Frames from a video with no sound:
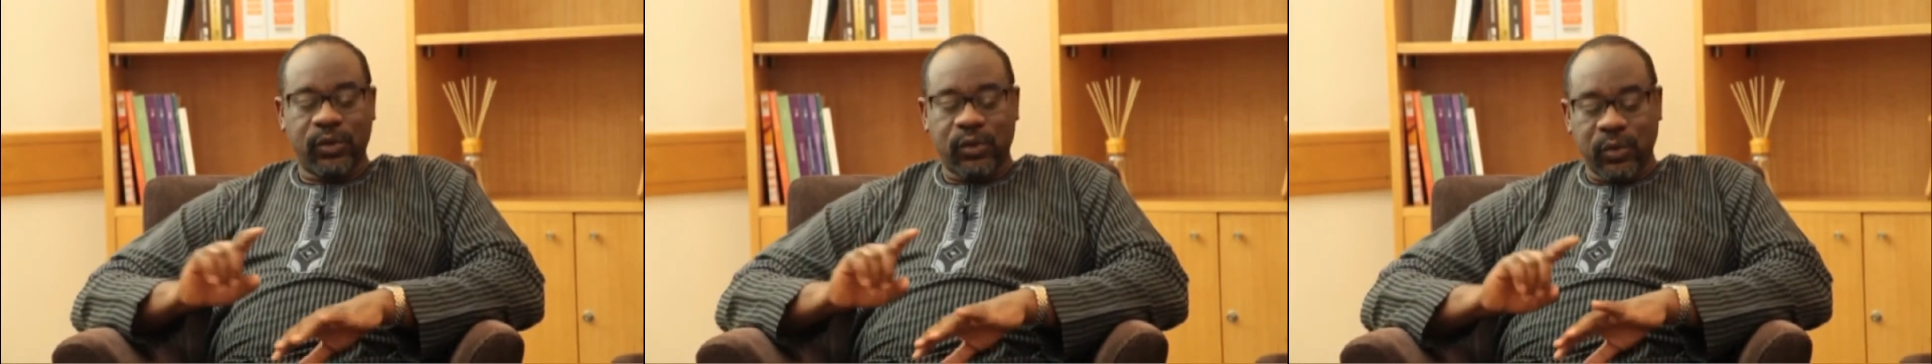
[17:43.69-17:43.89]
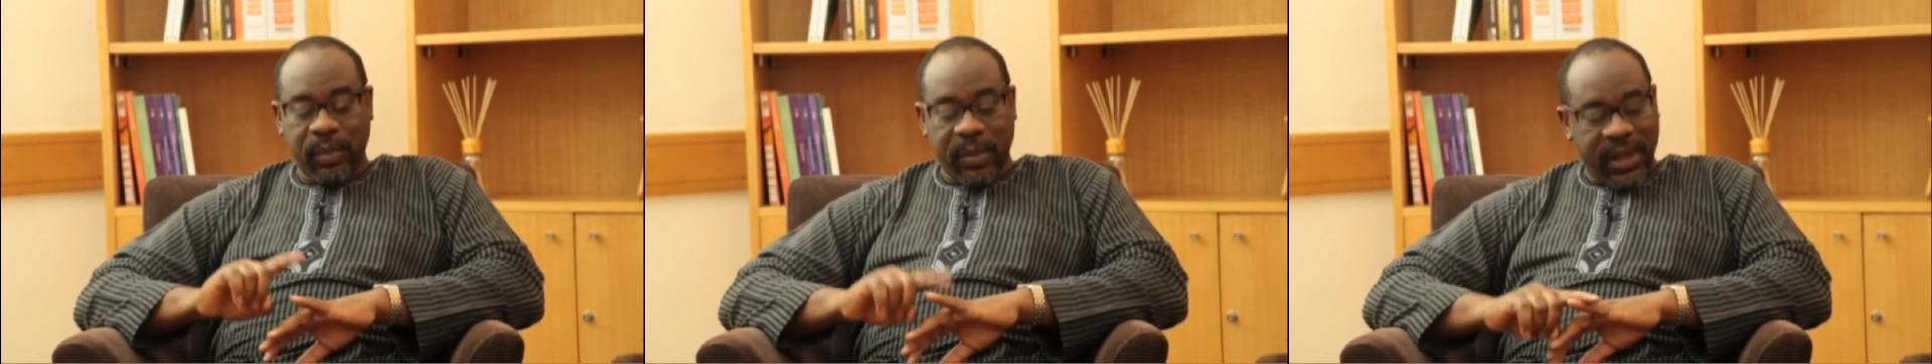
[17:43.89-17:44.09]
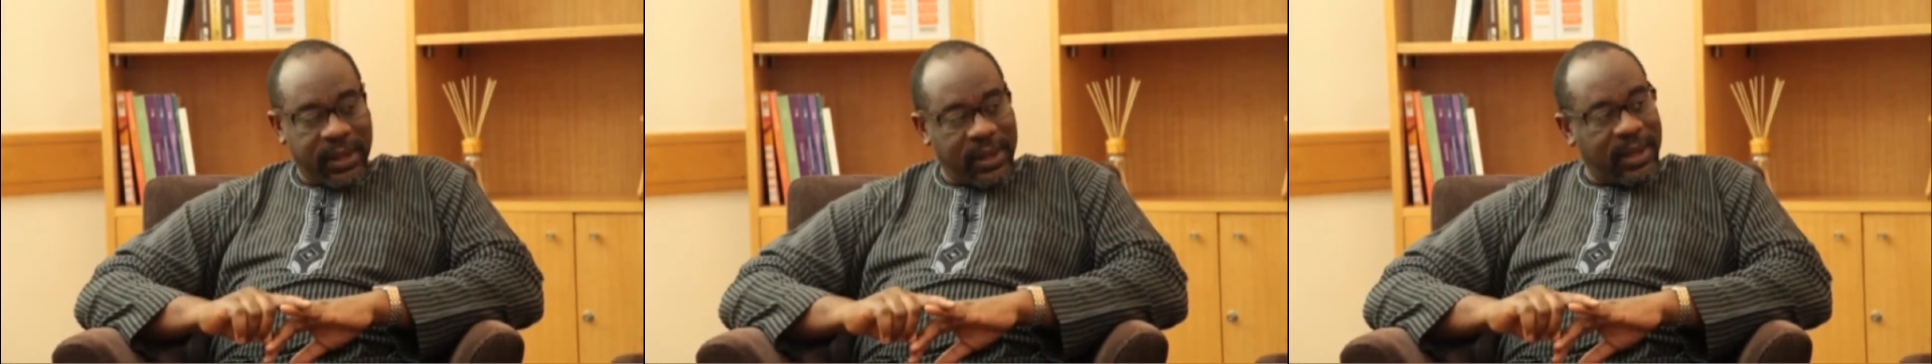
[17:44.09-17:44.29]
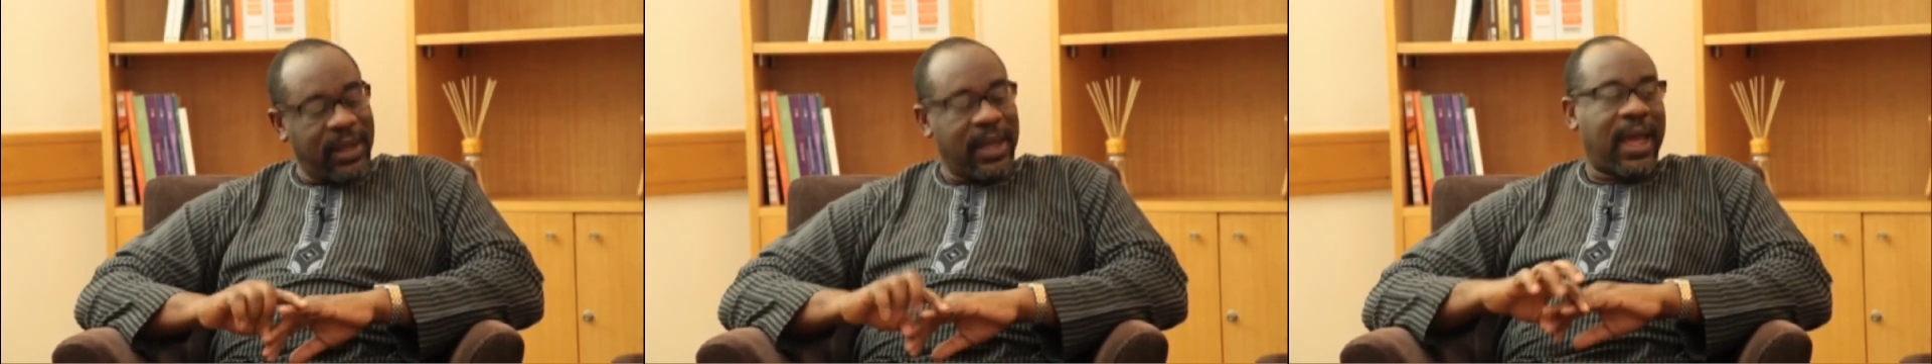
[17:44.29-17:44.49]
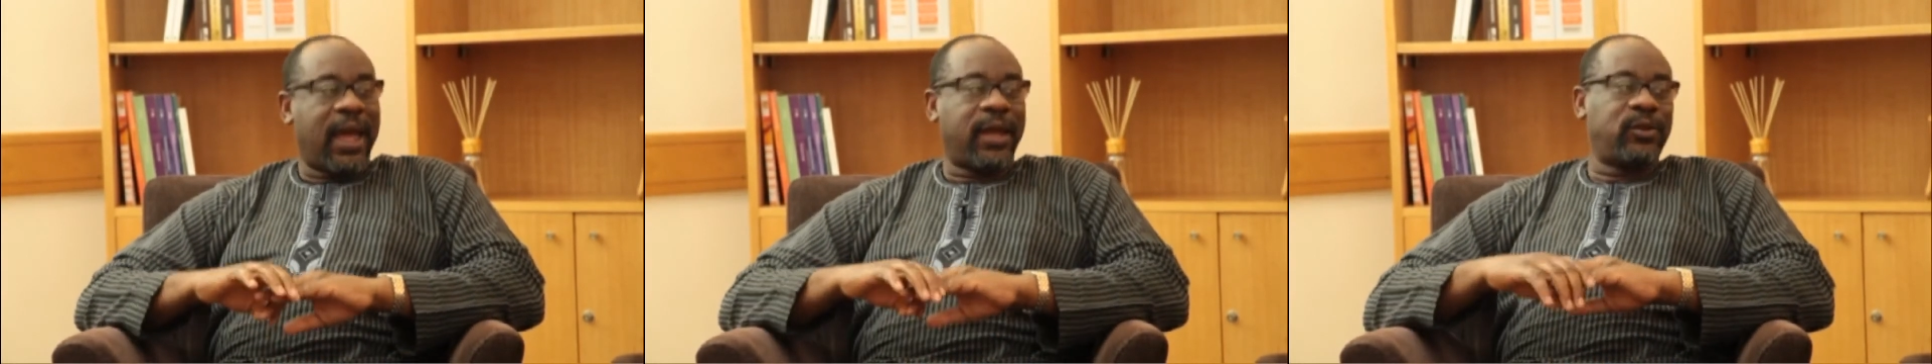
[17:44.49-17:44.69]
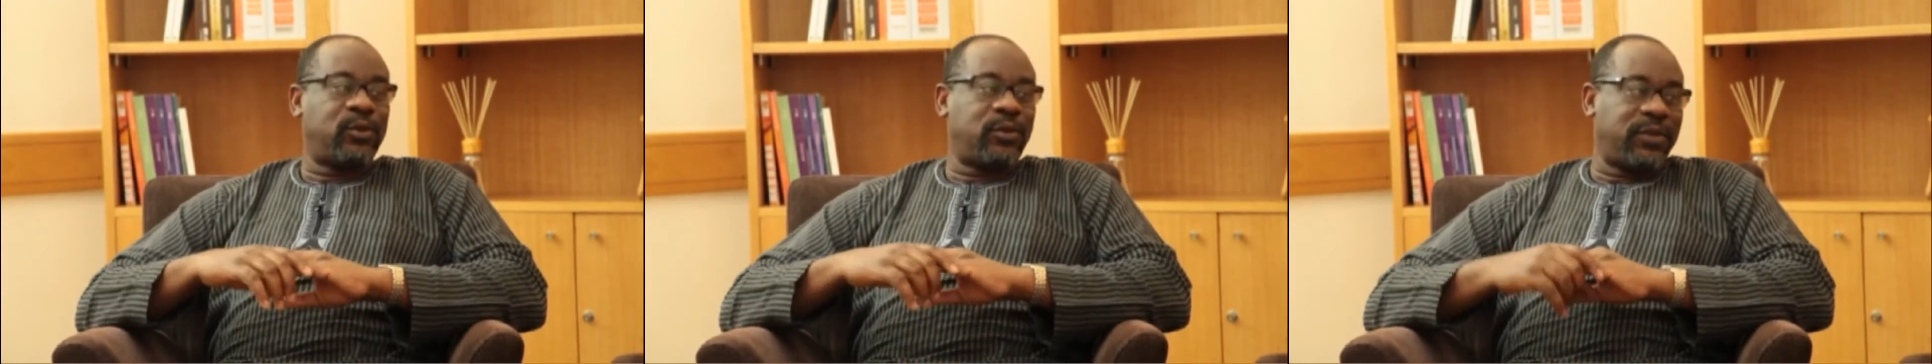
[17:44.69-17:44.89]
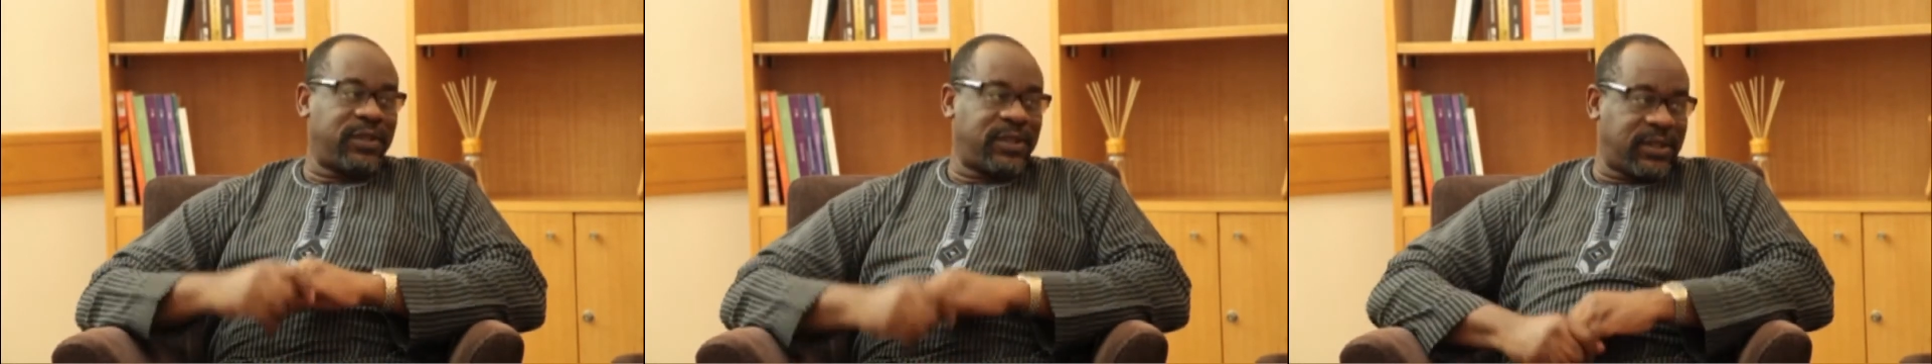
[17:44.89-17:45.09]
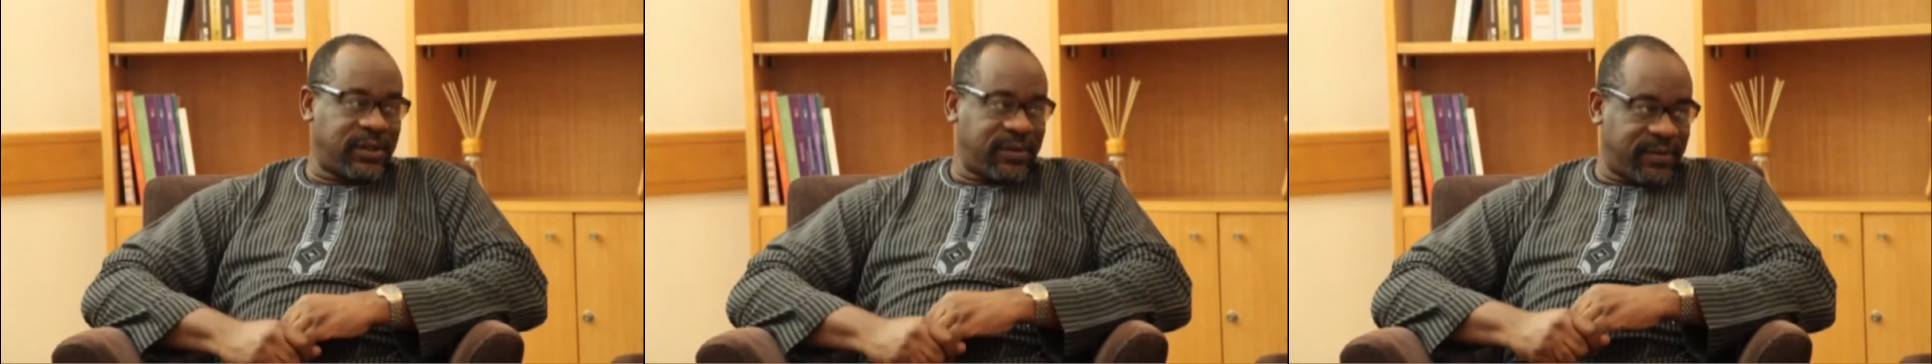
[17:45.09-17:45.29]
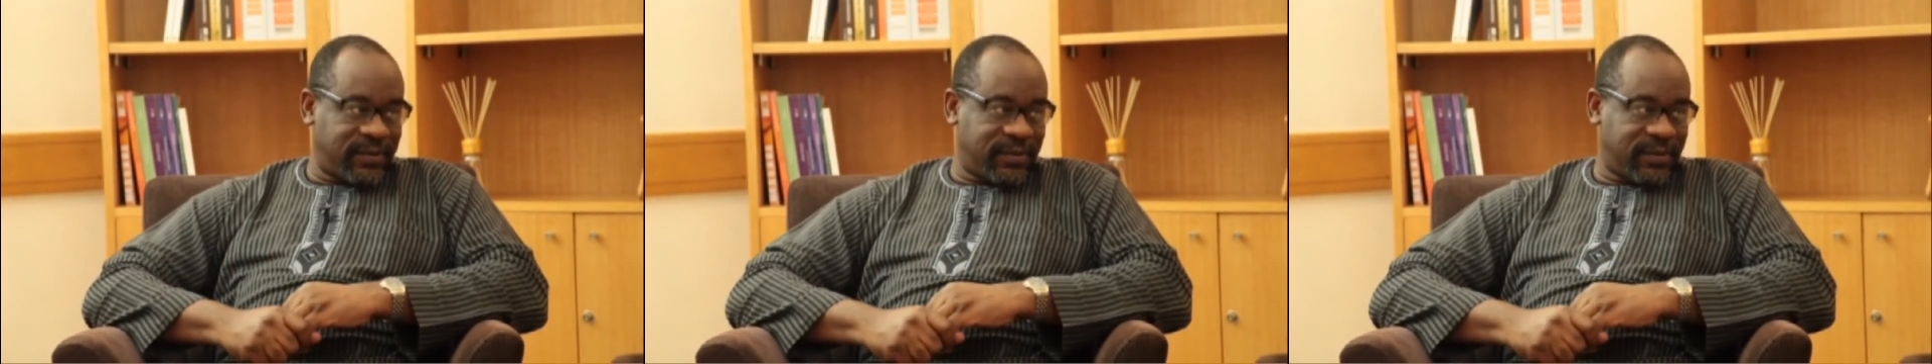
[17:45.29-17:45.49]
to make and to receive.